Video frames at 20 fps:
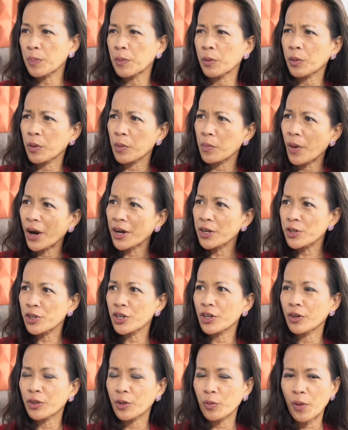people were
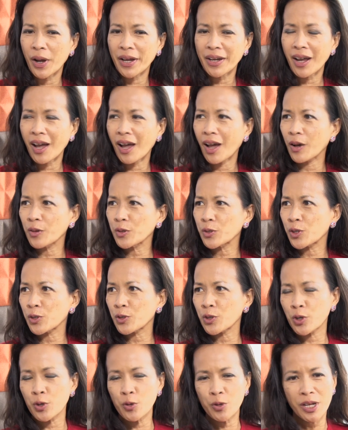marching on the White House,
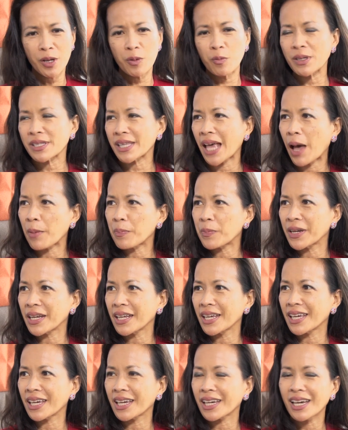shooting was
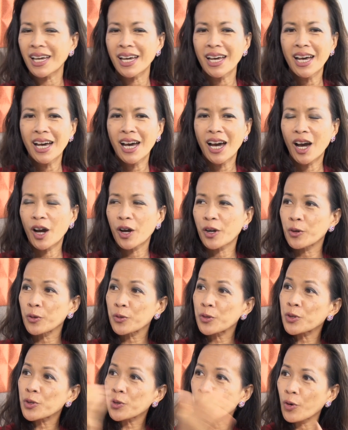happening.
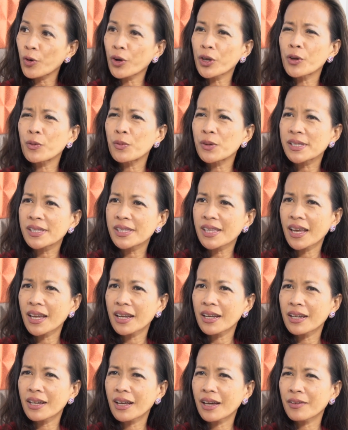Rutskoy, who was
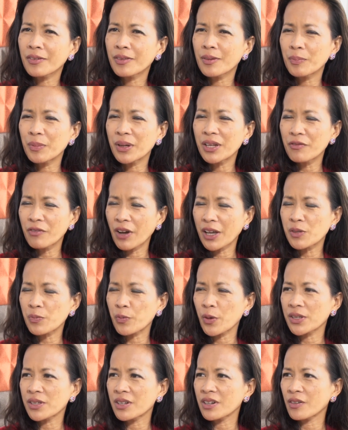then, I believe, Vice
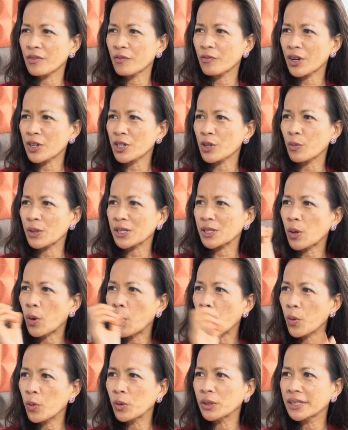President of Russia, was
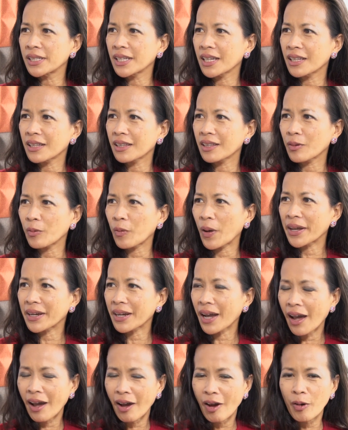holed in the White
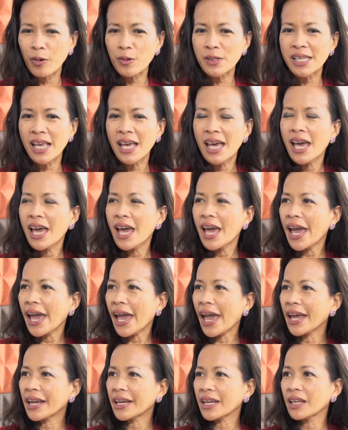House.
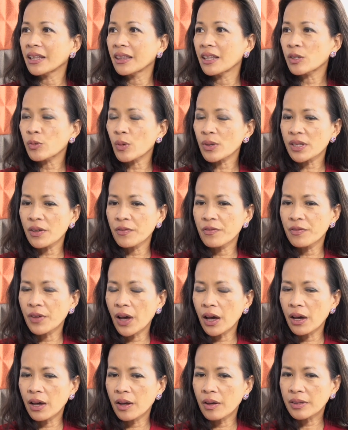And this was
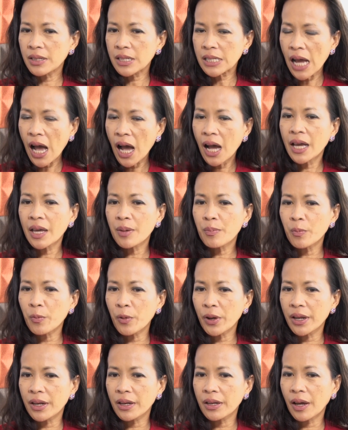a time
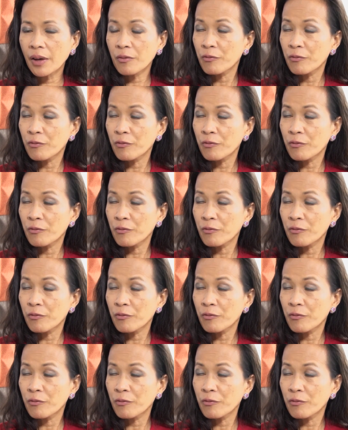when